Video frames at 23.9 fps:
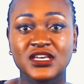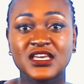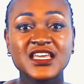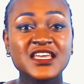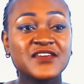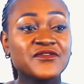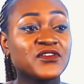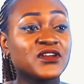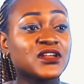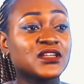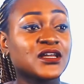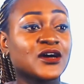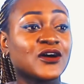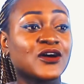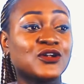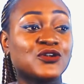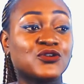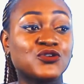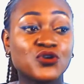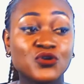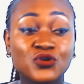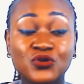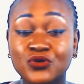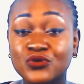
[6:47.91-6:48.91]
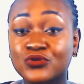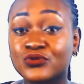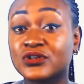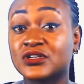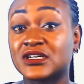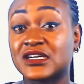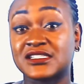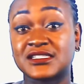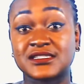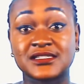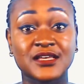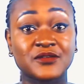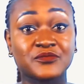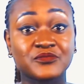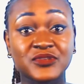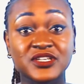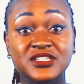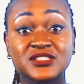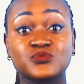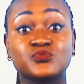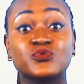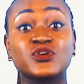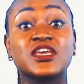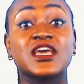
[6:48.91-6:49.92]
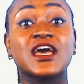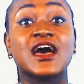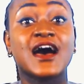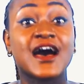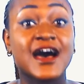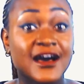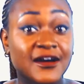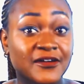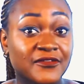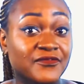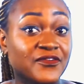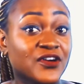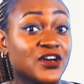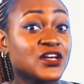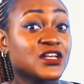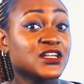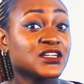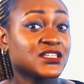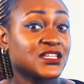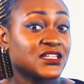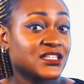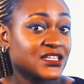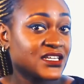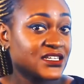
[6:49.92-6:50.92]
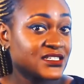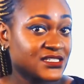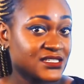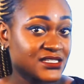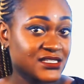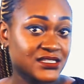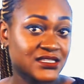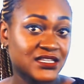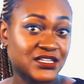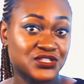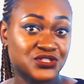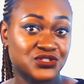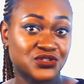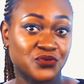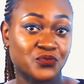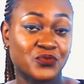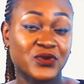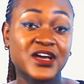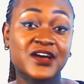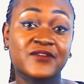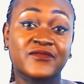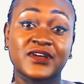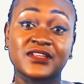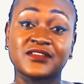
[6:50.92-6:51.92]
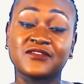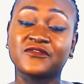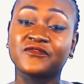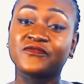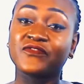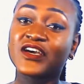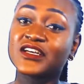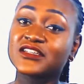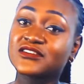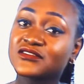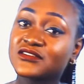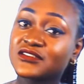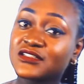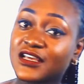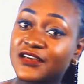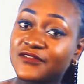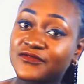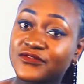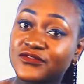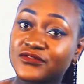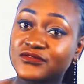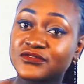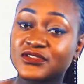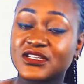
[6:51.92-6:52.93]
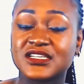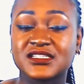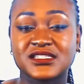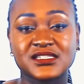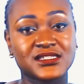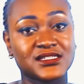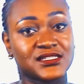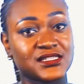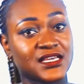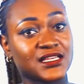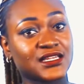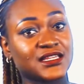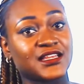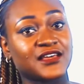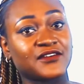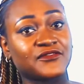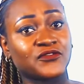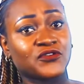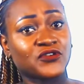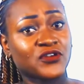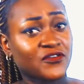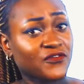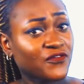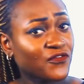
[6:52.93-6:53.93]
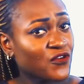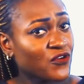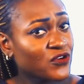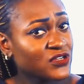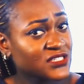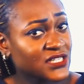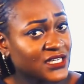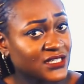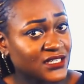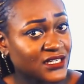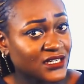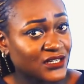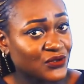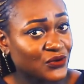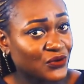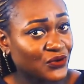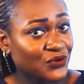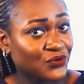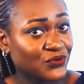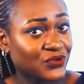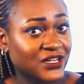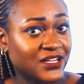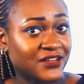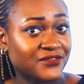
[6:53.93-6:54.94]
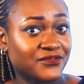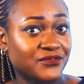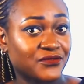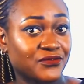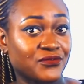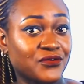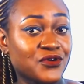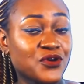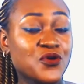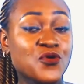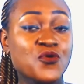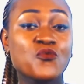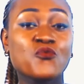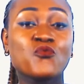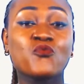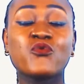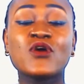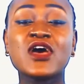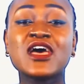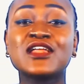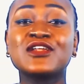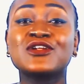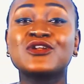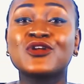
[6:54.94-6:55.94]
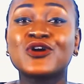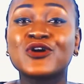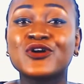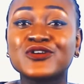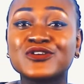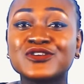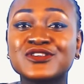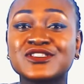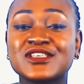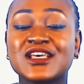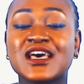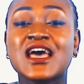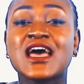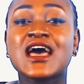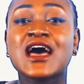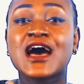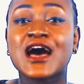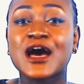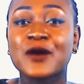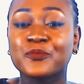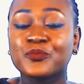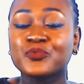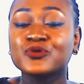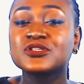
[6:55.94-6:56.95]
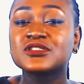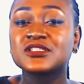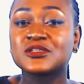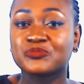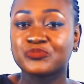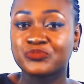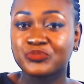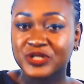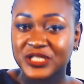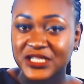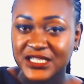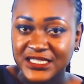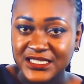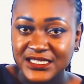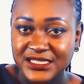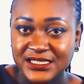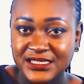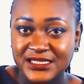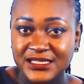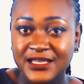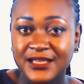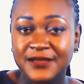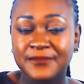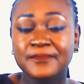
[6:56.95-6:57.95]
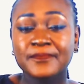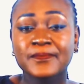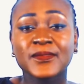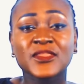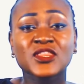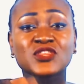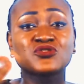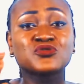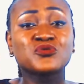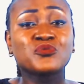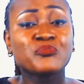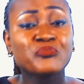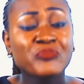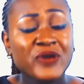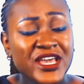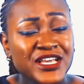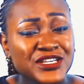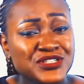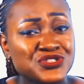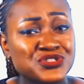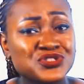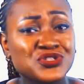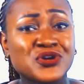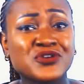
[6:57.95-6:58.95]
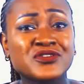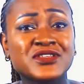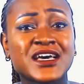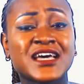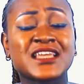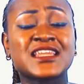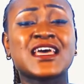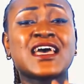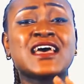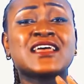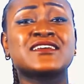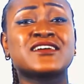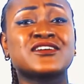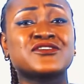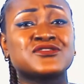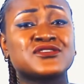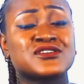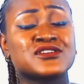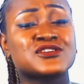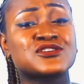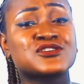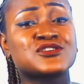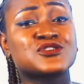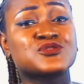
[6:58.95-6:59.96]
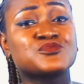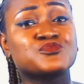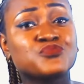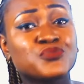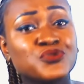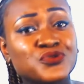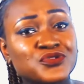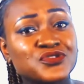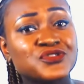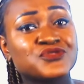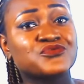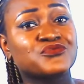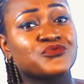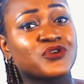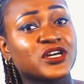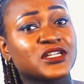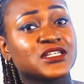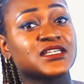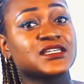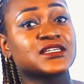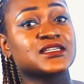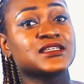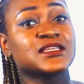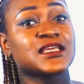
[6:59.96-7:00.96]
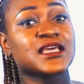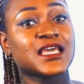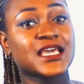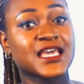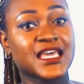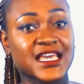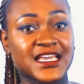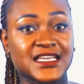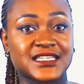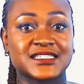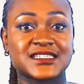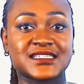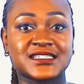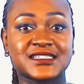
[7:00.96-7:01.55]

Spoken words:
Even in our local assemblies, we have the legislature. We have at the federal level, at the state level, of course at the local level, where laws are put in place to make sure that there is a smooth running in the